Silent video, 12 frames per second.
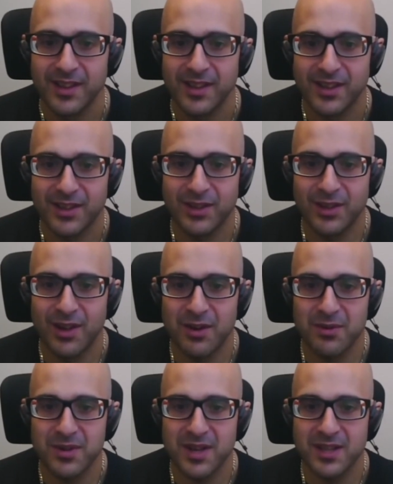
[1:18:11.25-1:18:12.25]
You
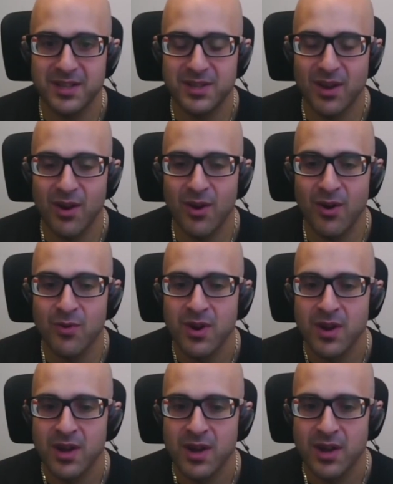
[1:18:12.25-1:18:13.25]
know, and so
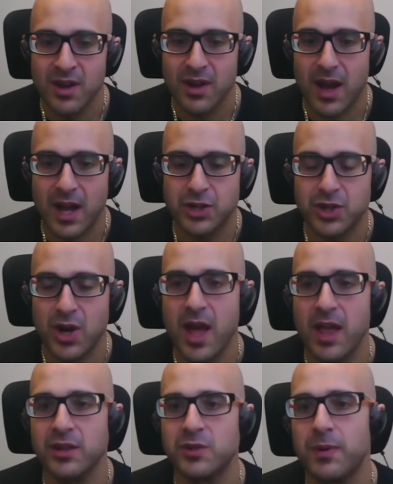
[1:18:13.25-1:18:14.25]
I
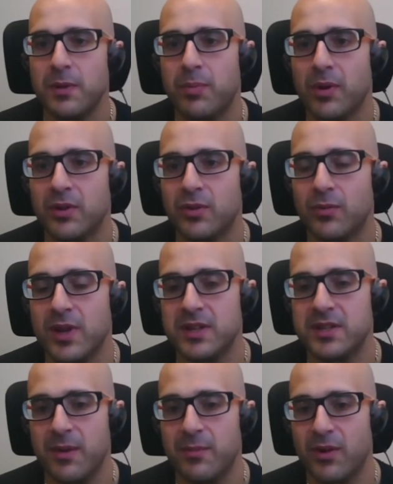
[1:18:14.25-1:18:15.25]
challenge people to
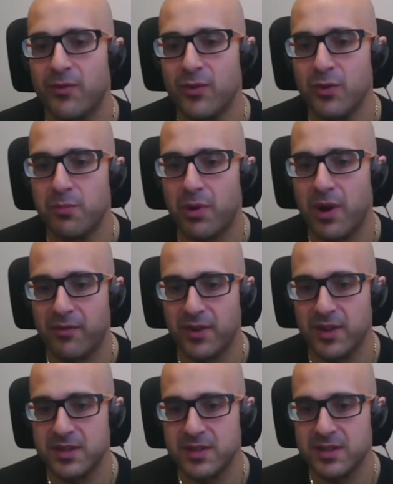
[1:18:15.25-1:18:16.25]
re-examine their food
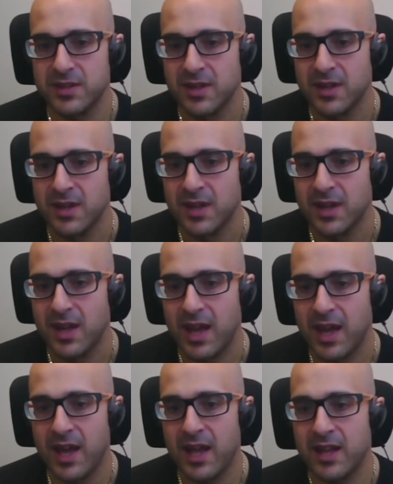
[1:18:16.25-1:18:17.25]
preference. Yeah.
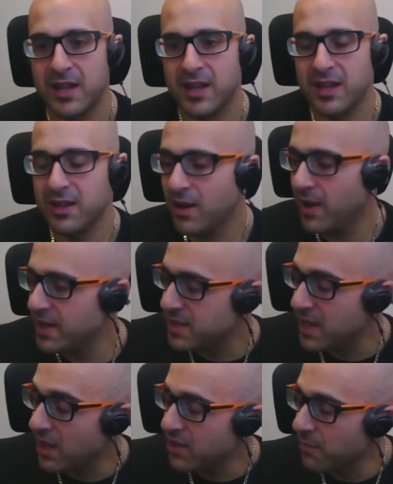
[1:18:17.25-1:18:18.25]
And, you know, I
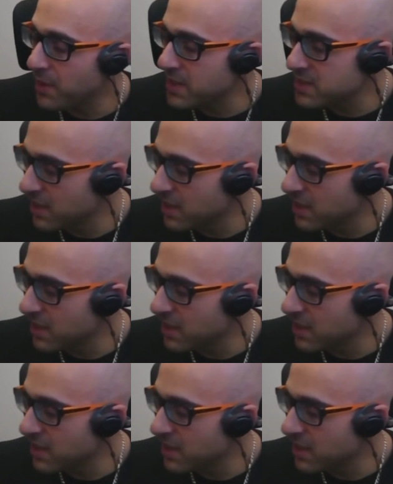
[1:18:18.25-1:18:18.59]
tell them basically